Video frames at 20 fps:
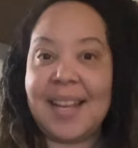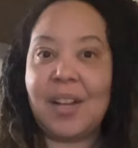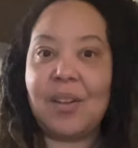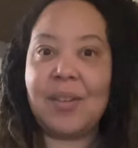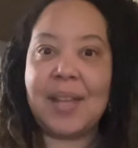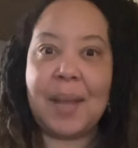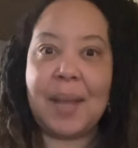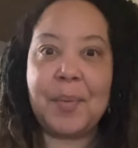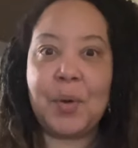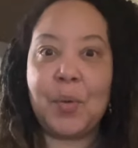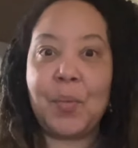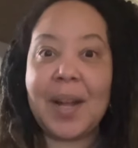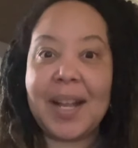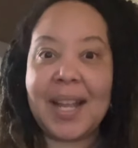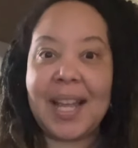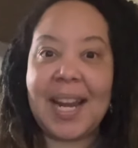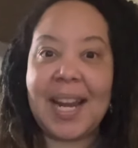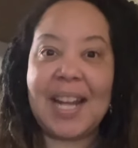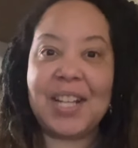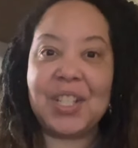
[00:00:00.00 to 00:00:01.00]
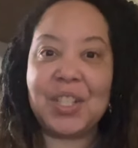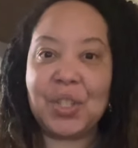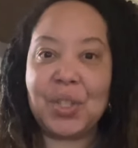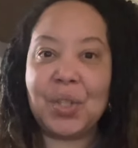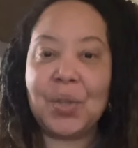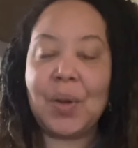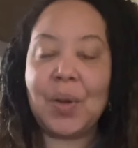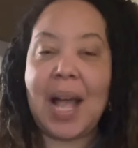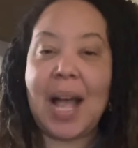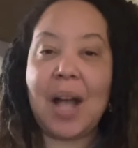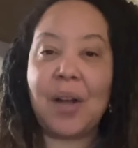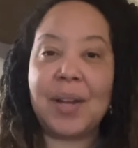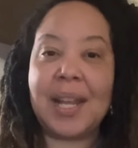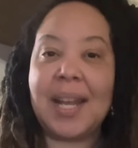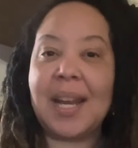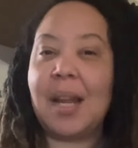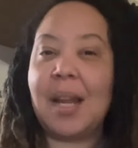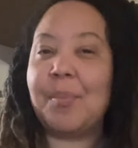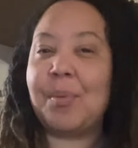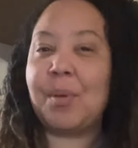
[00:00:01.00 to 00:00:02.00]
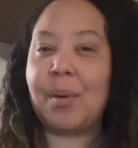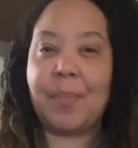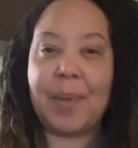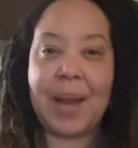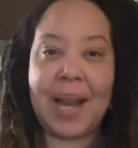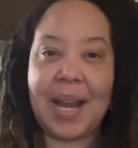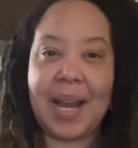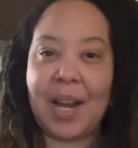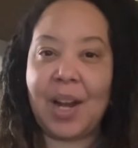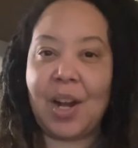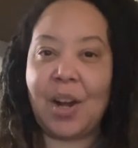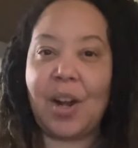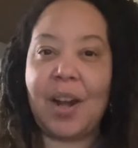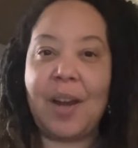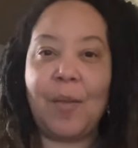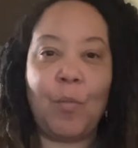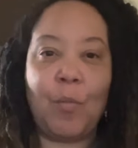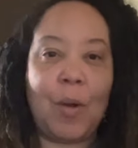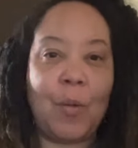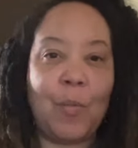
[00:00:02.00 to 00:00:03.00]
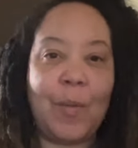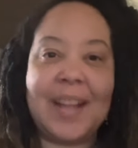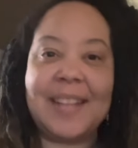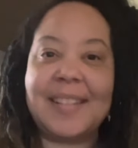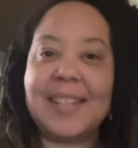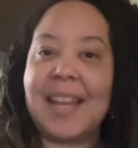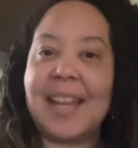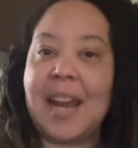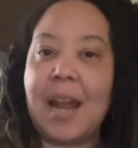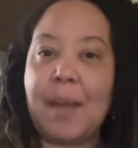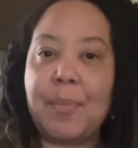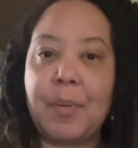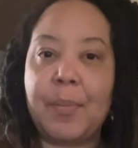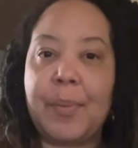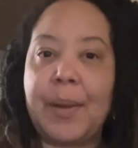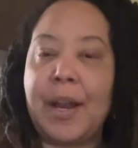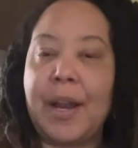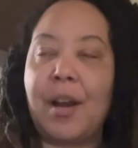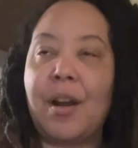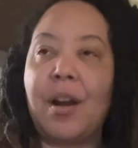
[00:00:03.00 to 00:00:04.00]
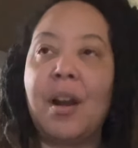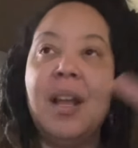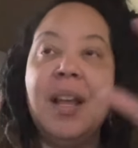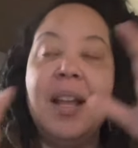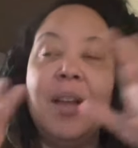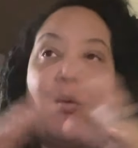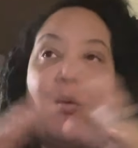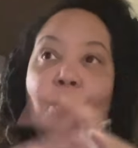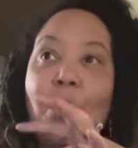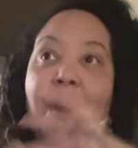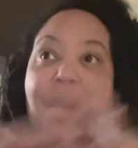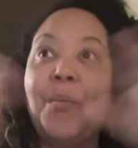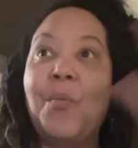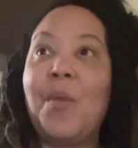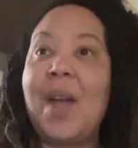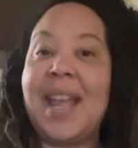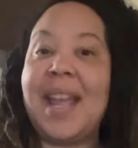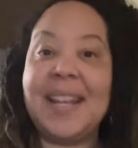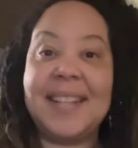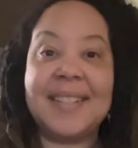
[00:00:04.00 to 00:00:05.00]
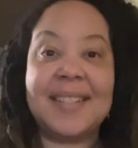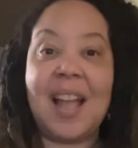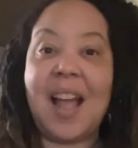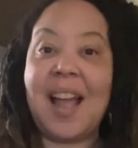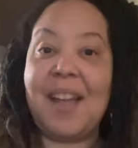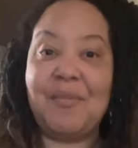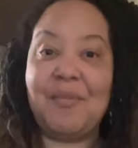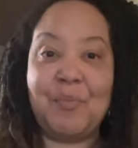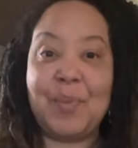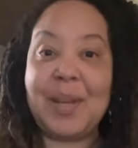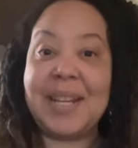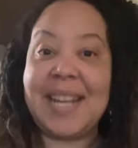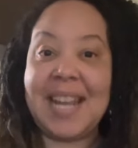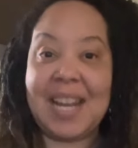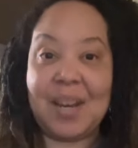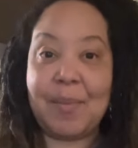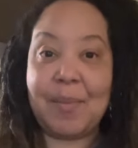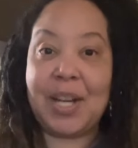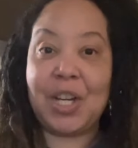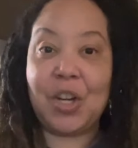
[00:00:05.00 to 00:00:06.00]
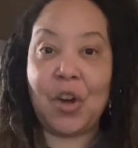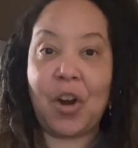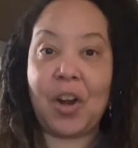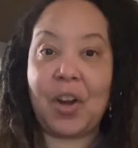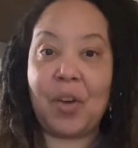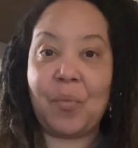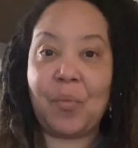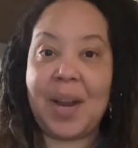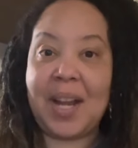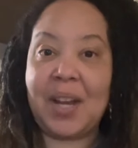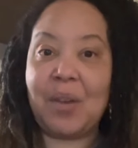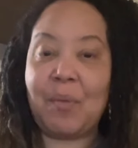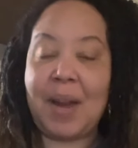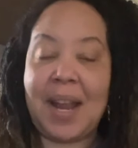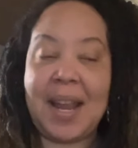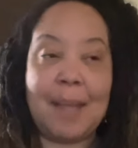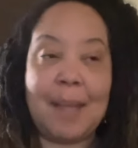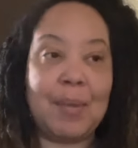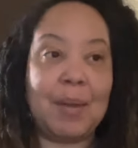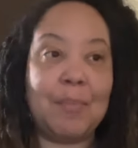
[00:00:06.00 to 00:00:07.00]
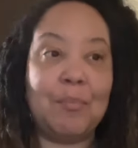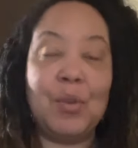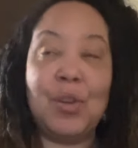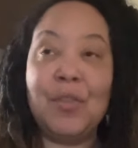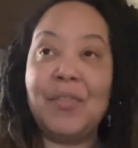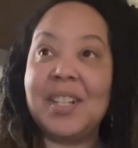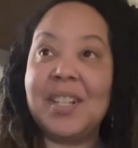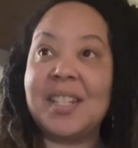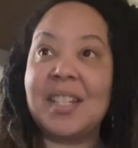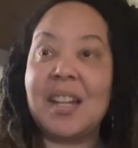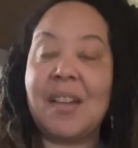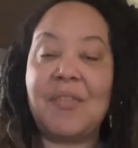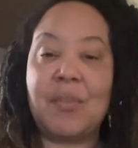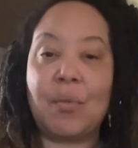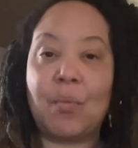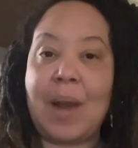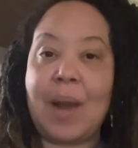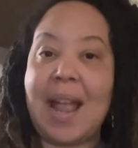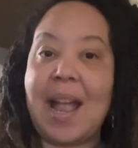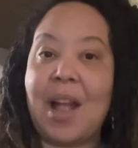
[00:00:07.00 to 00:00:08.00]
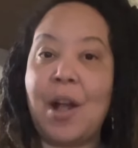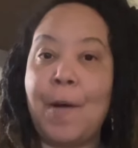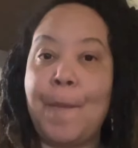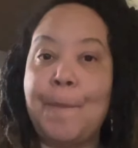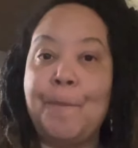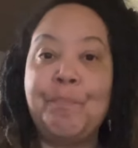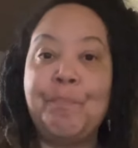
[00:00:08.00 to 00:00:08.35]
okay, well, what can I do? How can I prepare? And what ways can I prepare? One way is I've been getting my garden ready, right? I've been moving stuff around,